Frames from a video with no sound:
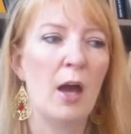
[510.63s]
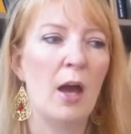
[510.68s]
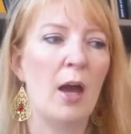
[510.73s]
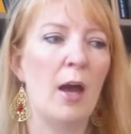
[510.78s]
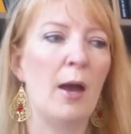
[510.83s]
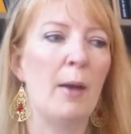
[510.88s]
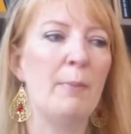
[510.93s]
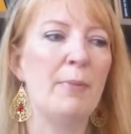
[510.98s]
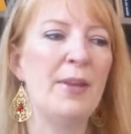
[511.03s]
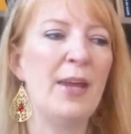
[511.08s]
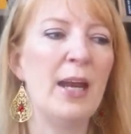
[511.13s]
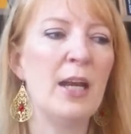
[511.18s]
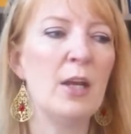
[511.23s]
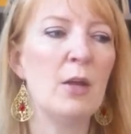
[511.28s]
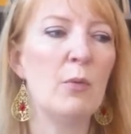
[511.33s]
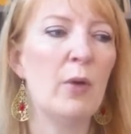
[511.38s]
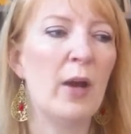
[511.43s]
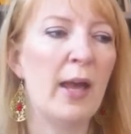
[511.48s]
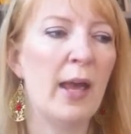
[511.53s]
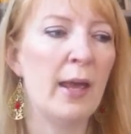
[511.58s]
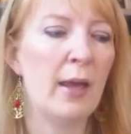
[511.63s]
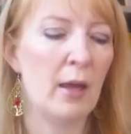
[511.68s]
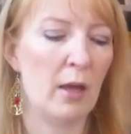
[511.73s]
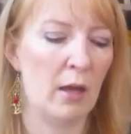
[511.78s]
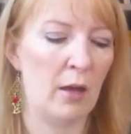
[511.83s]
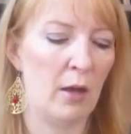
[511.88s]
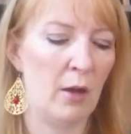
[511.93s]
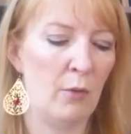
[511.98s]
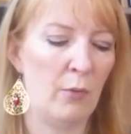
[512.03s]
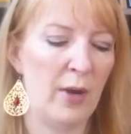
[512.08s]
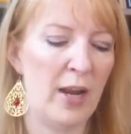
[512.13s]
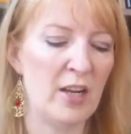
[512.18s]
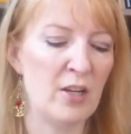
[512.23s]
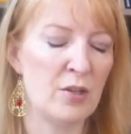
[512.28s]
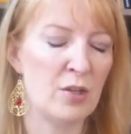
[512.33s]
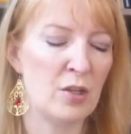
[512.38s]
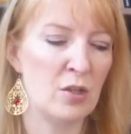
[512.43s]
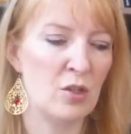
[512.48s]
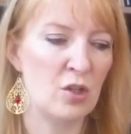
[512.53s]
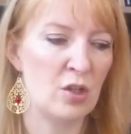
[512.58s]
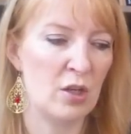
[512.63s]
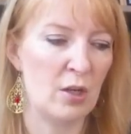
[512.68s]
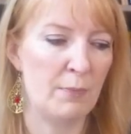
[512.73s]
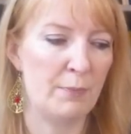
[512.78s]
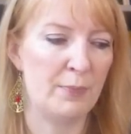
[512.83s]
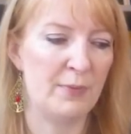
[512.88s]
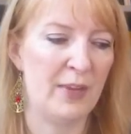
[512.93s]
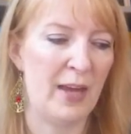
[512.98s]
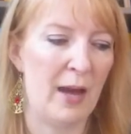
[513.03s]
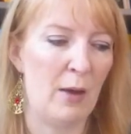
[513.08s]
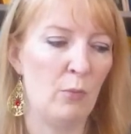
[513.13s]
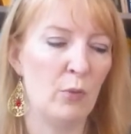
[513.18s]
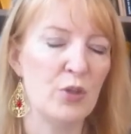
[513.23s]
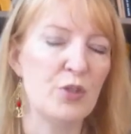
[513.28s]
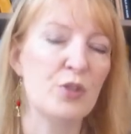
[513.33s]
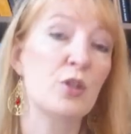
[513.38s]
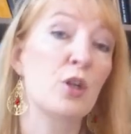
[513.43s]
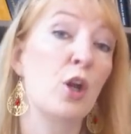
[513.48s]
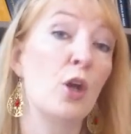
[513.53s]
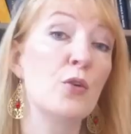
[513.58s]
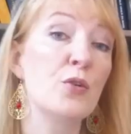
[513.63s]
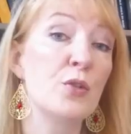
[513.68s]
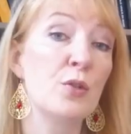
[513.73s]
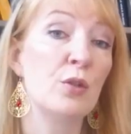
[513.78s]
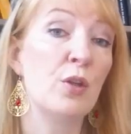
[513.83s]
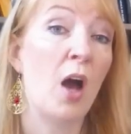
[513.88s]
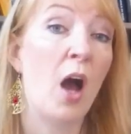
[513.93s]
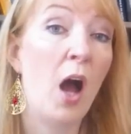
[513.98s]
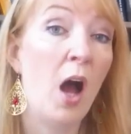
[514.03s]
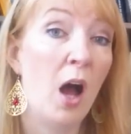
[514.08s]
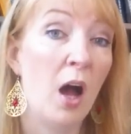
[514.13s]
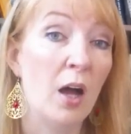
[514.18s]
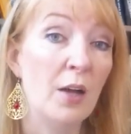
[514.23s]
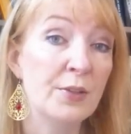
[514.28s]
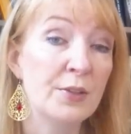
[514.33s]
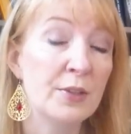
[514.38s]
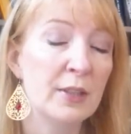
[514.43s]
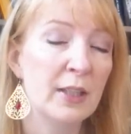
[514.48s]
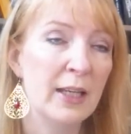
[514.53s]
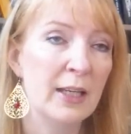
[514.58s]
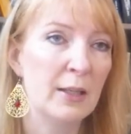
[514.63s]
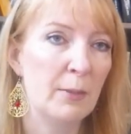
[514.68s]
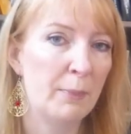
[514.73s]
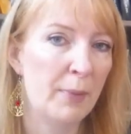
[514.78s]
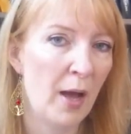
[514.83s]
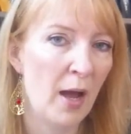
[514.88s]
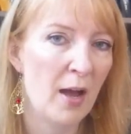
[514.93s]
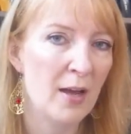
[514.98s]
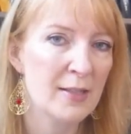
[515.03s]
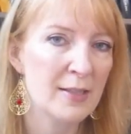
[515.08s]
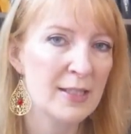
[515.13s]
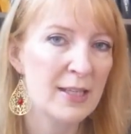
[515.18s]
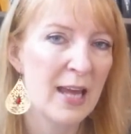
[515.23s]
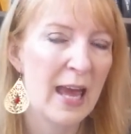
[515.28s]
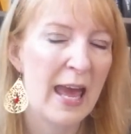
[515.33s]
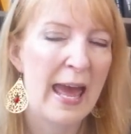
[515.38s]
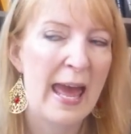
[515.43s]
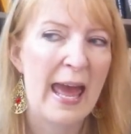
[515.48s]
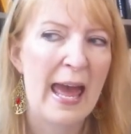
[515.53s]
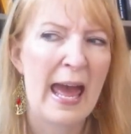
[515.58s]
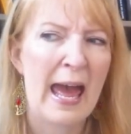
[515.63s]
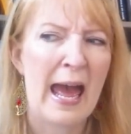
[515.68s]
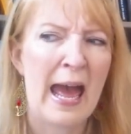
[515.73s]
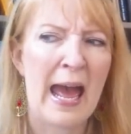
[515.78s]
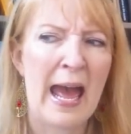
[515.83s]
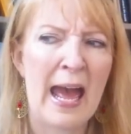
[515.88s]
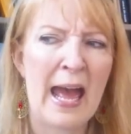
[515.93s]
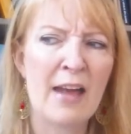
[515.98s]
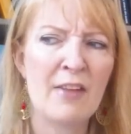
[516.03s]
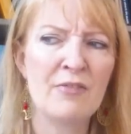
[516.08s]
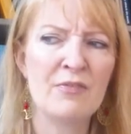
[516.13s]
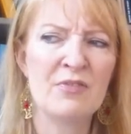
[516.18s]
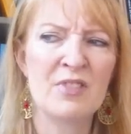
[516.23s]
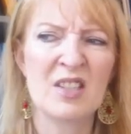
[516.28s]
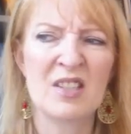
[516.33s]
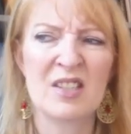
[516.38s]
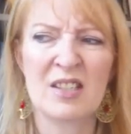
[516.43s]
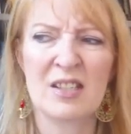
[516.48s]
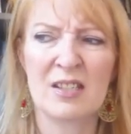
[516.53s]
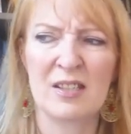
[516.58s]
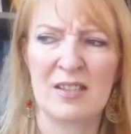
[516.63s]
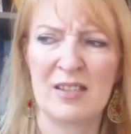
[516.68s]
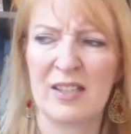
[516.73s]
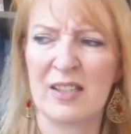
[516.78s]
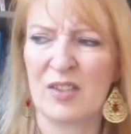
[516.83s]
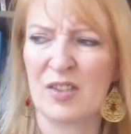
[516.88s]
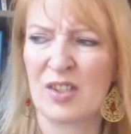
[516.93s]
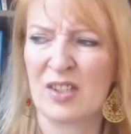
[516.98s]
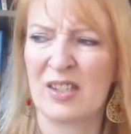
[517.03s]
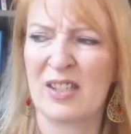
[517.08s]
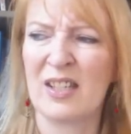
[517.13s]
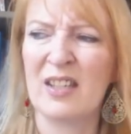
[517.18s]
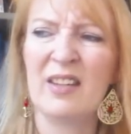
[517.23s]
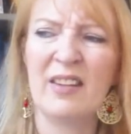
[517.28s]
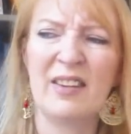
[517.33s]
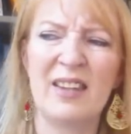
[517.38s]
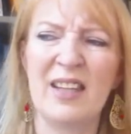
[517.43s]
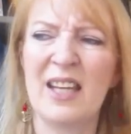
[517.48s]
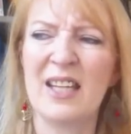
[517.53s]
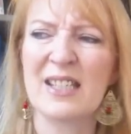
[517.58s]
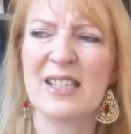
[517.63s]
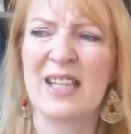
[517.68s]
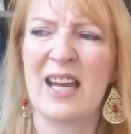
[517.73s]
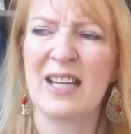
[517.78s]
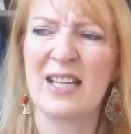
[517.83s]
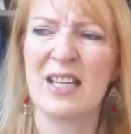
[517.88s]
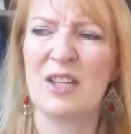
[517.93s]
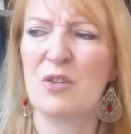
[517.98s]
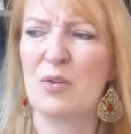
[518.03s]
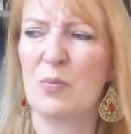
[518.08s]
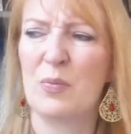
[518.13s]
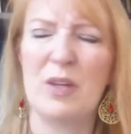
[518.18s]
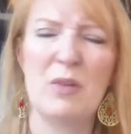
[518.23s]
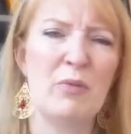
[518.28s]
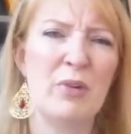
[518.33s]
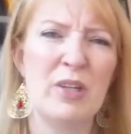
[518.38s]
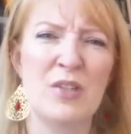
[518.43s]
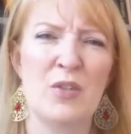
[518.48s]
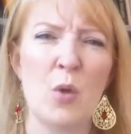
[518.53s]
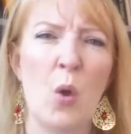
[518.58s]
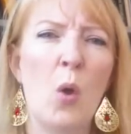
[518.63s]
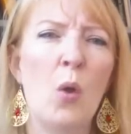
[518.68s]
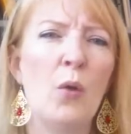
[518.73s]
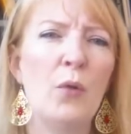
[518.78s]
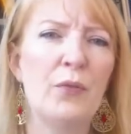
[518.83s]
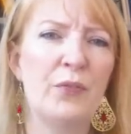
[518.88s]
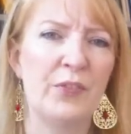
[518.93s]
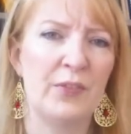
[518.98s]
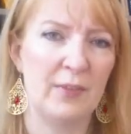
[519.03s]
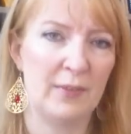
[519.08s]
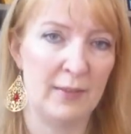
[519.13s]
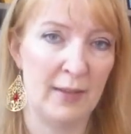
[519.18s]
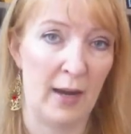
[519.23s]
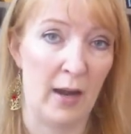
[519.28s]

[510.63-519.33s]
uh, but anyway, a, a relationship that was close to the heart in the past, and there's, there's still things that need to be resolved